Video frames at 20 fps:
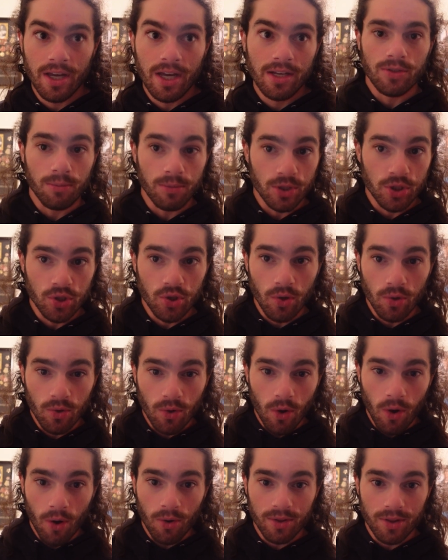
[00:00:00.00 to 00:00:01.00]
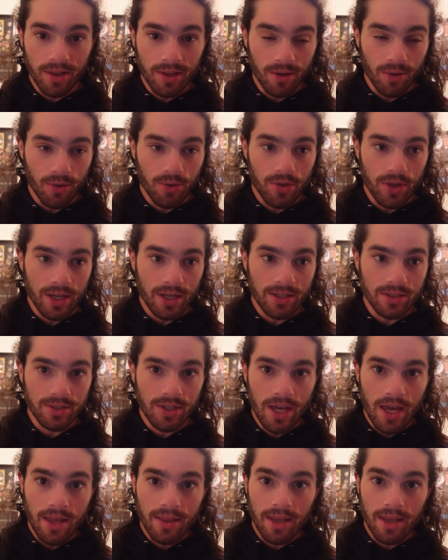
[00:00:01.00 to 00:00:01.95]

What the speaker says: So I'm going to show you all the little things